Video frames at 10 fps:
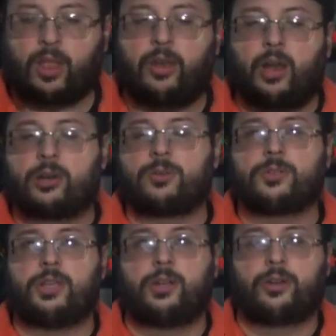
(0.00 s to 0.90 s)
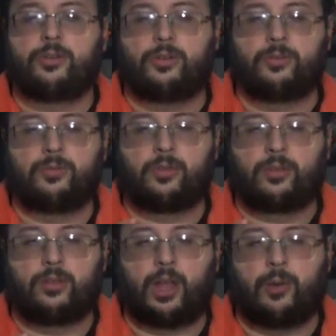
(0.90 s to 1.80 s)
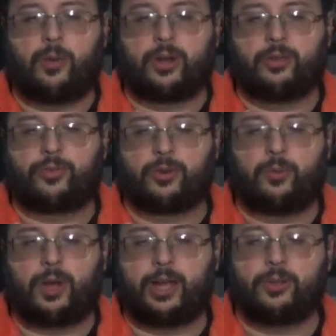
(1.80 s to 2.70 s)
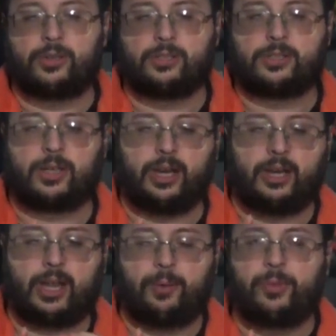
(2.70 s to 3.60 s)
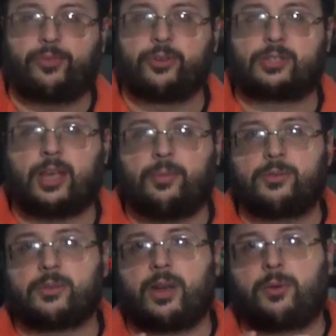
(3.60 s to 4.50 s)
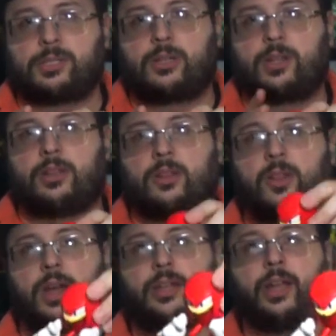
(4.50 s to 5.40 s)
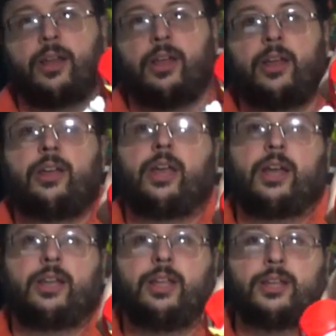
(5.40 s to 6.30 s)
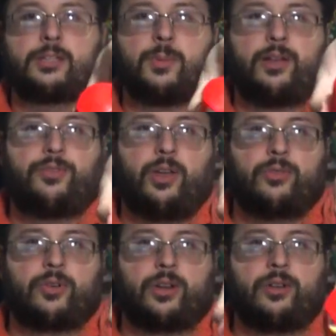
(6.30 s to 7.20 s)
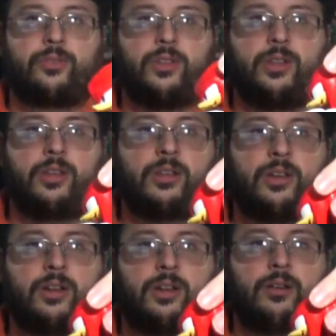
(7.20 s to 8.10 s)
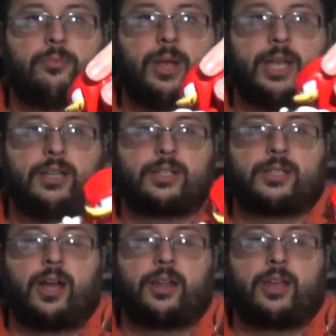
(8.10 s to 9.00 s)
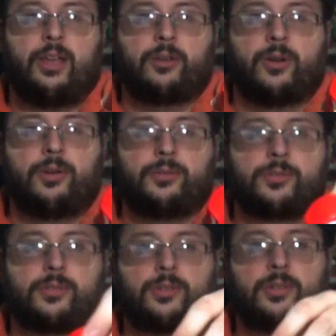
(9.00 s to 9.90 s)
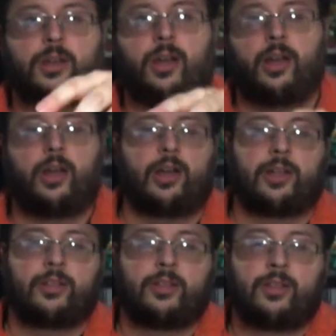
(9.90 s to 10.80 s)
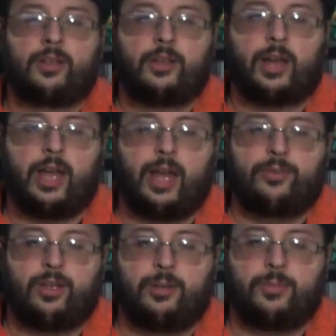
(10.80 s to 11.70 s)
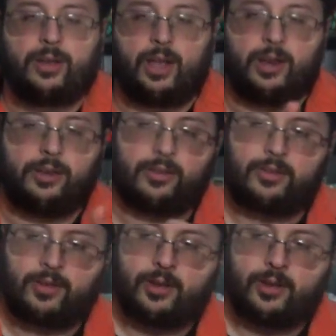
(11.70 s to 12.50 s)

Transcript: Knuckles here, who I wanted for a while, because I didn't get him the first time he was around. I wasn't collecting the line yet, and he is my favorite of the main Sonic heroes. I have him and